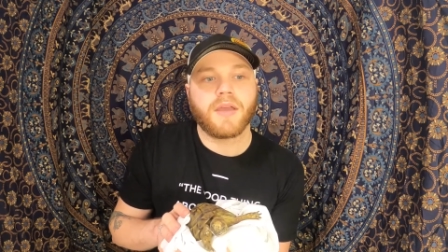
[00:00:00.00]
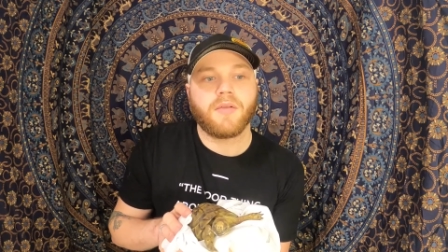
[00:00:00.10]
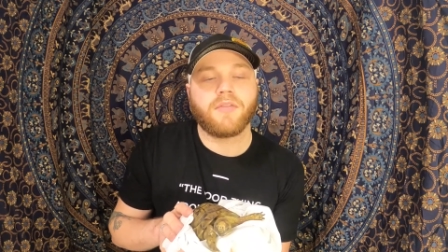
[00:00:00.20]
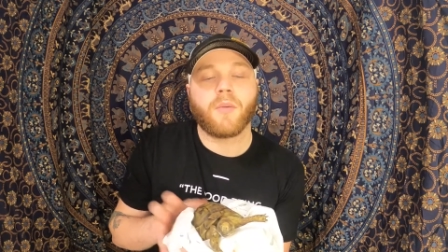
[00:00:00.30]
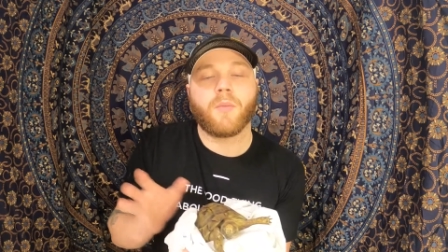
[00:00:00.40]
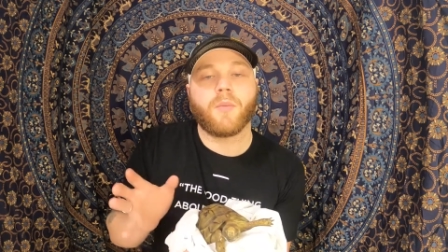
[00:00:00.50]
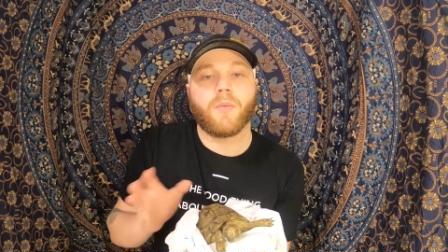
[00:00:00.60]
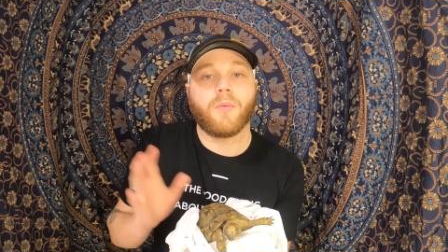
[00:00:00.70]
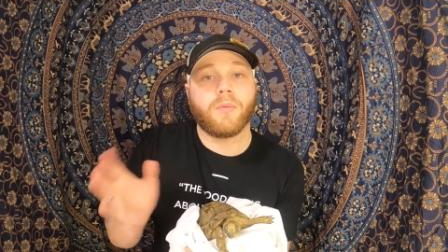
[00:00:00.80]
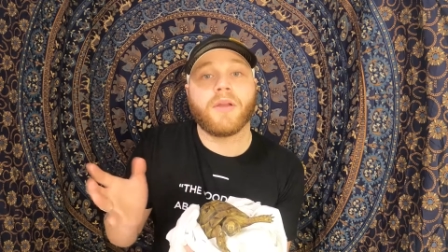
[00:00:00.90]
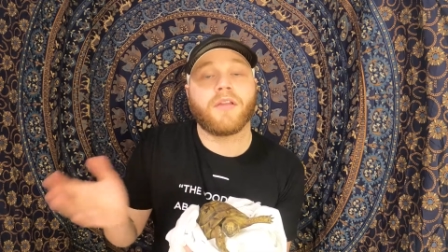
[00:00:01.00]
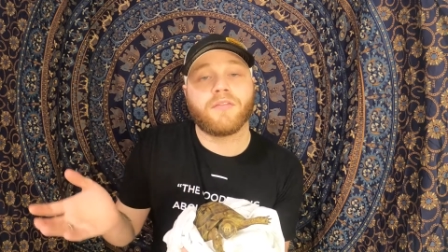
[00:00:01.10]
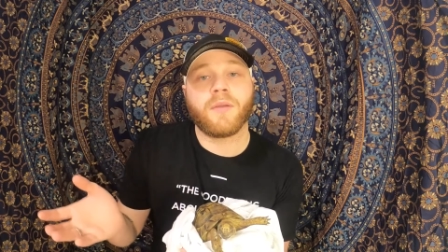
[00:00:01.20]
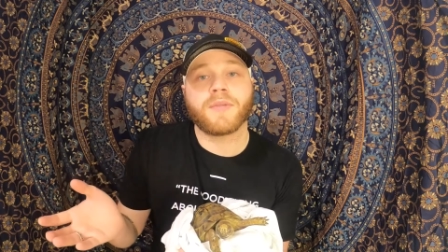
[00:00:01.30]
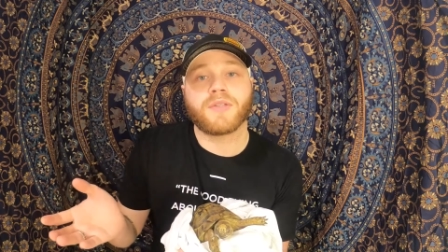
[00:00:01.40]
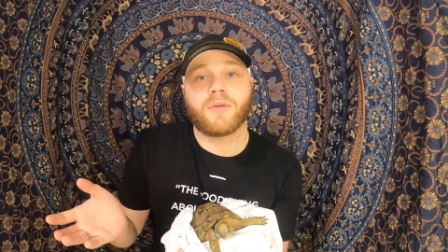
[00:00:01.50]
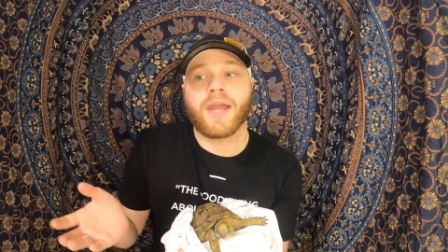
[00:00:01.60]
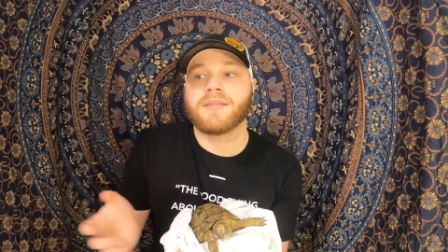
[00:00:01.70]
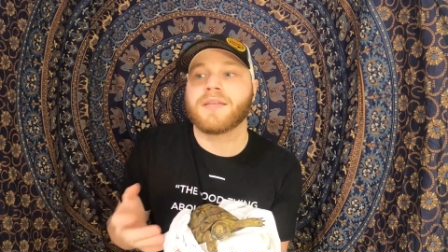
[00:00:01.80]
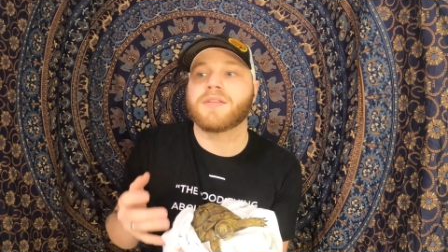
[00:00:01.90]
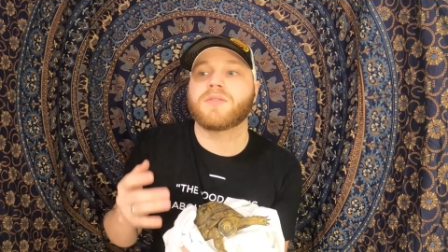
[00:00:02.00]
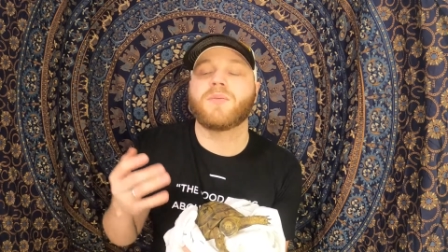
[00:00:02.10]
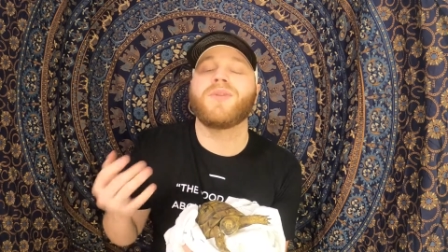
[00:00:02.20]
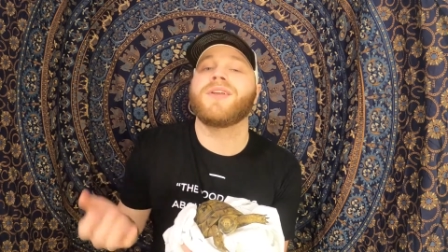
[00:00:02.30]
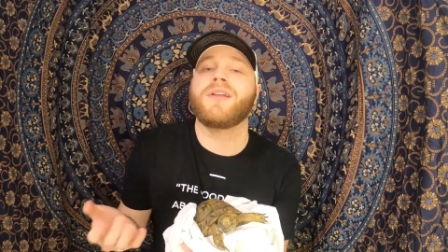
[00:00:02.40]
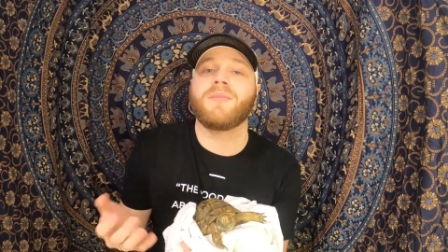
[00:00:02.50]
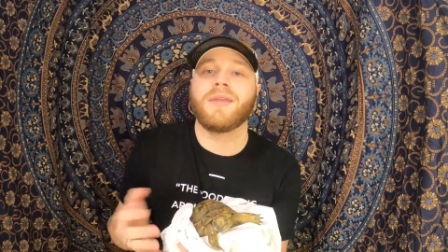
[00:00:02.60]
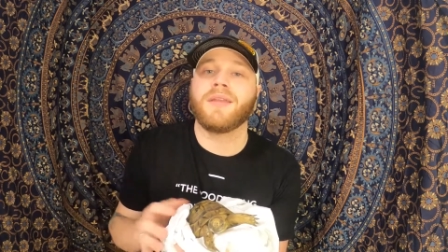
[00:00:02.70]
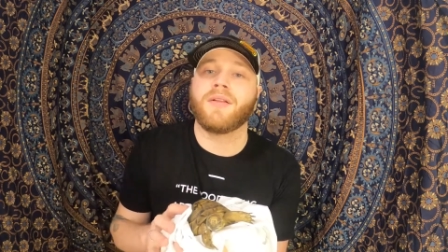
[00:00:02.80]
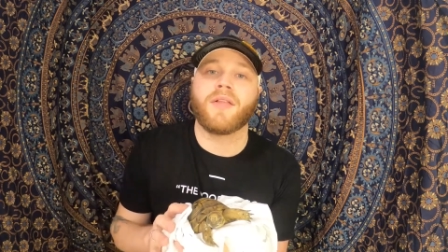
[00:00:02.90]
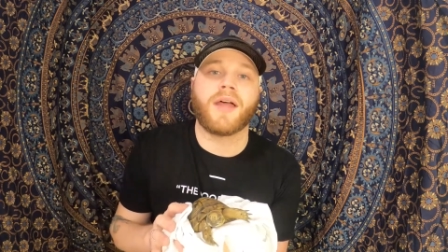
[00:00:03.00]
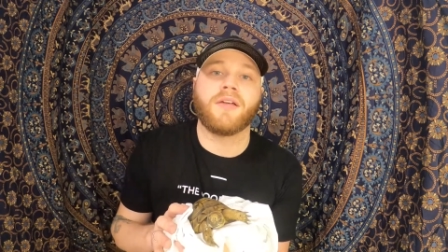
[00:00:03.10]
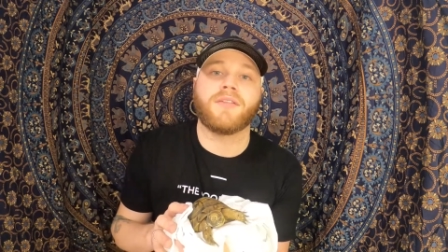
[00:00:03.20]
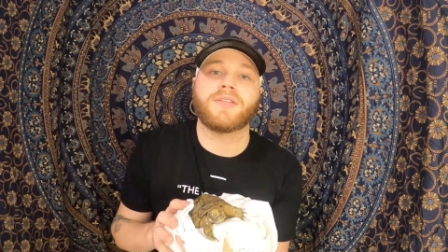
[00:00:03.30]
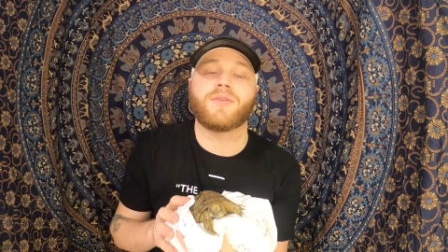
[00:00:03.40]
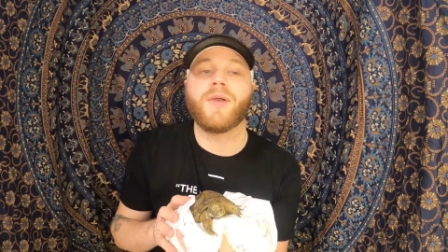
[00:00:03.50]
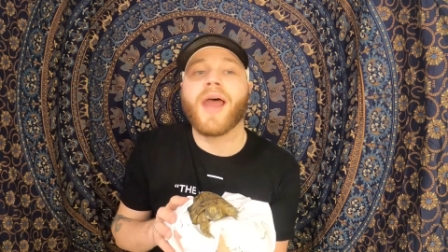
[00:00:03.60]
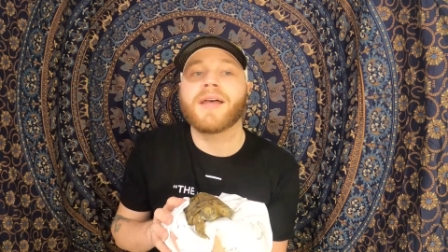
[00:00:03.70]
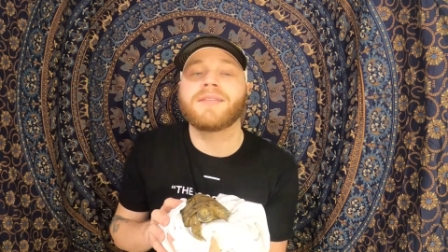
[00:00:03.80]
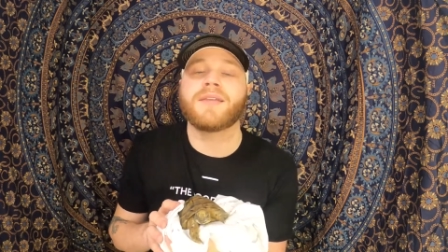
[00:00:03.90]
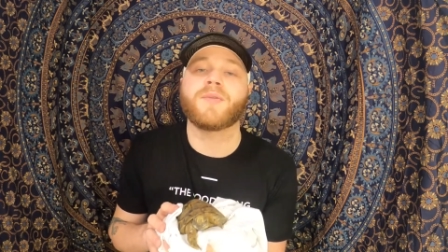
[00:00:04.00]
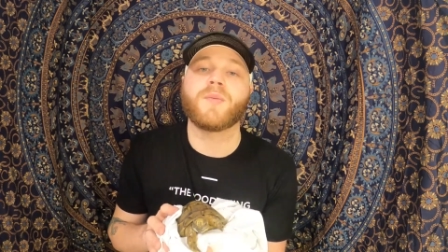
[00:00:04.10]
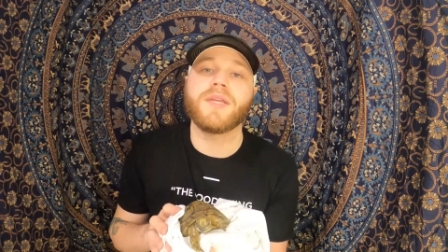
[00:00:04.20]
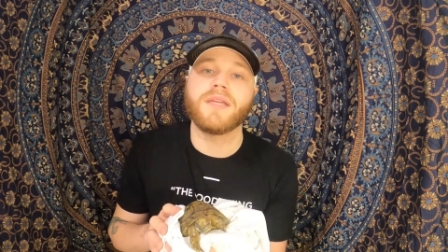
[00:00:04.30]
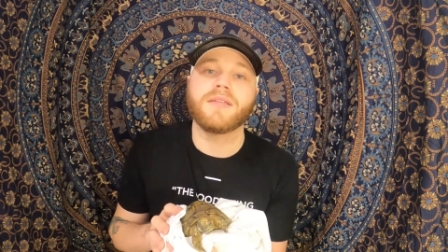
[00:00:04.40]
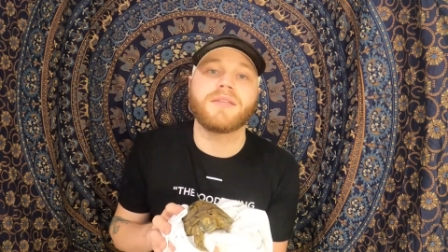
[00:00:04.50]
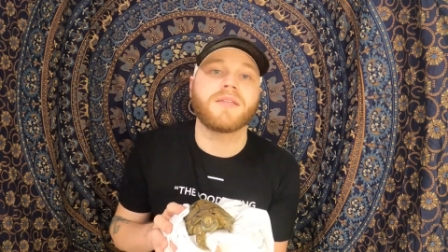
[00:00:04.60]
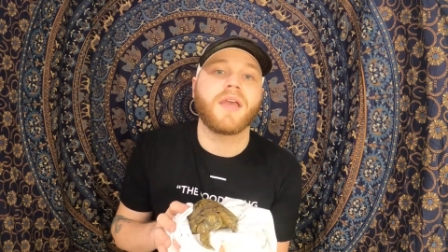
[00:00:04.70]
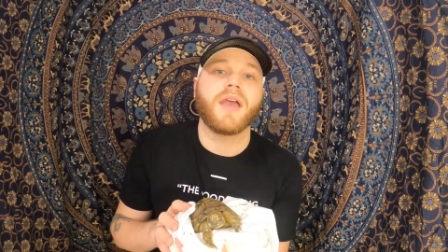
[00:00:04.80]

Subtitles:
from where they're from is the grassland, so what they're going to be eating a lot of is grass and weeds,